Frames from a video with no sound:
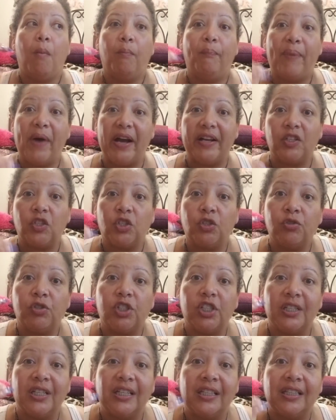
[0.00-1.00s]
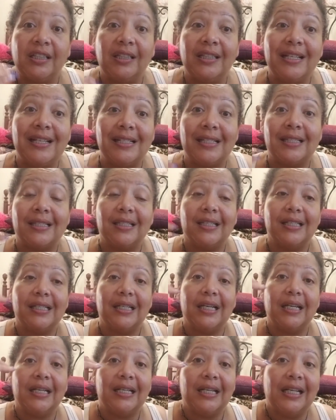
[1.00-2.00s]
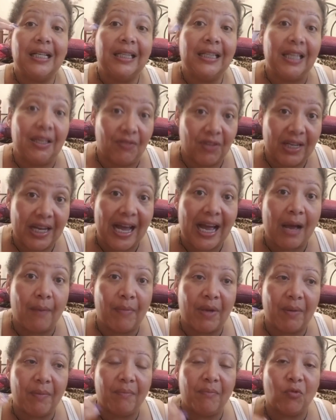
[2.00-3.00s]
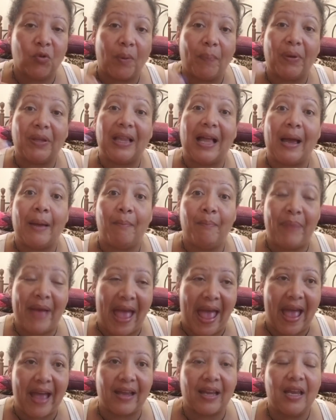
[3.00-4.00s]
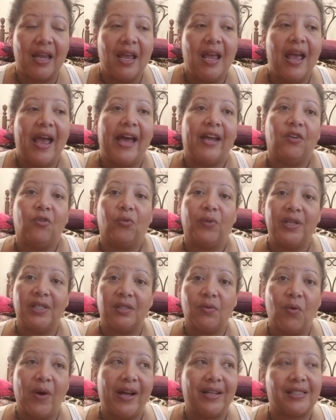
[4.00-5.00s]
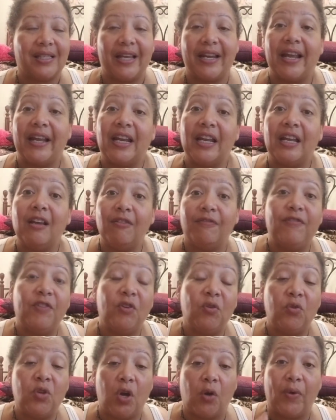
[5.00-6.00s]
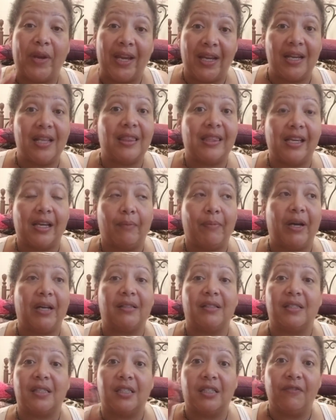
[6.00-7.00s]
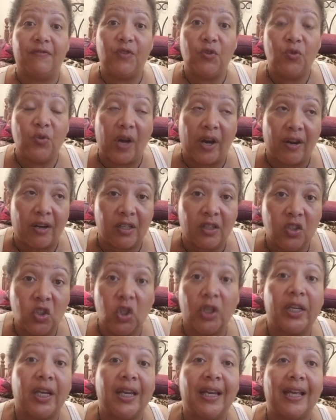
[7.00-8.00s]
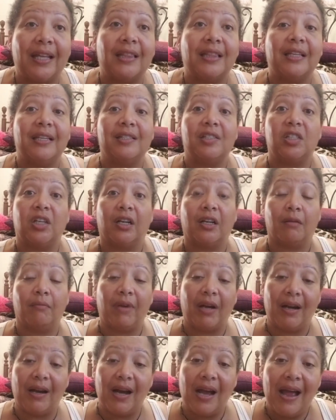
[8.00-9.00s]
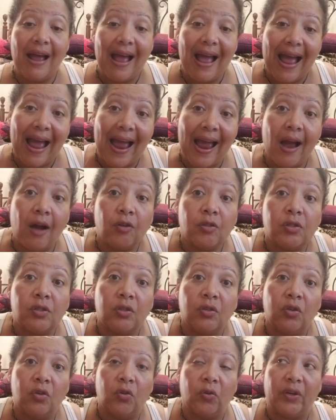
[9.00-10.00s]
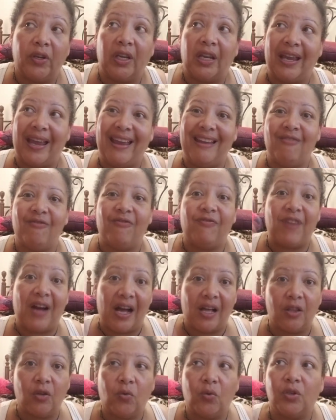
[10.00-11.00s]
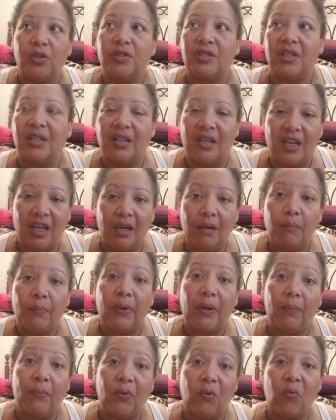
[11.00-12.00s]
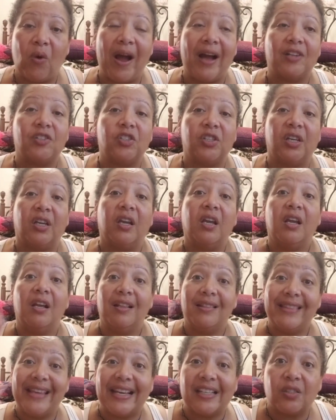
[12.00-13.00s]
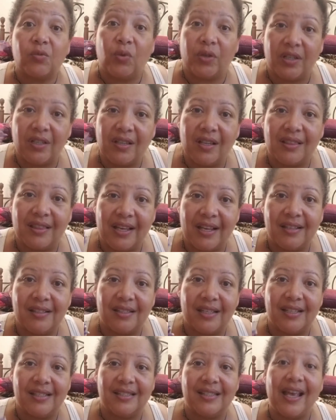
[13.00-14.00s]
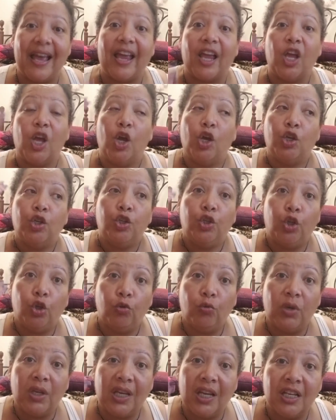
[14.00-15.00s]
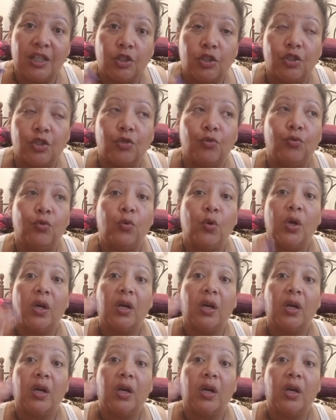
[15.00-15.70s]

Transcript: but you should at least leave a comment reply back and the reason why I say that, if you know anything about this, and if you are looking at things talking about how to gain followers and keep people watching, that's one of the things they say. You need to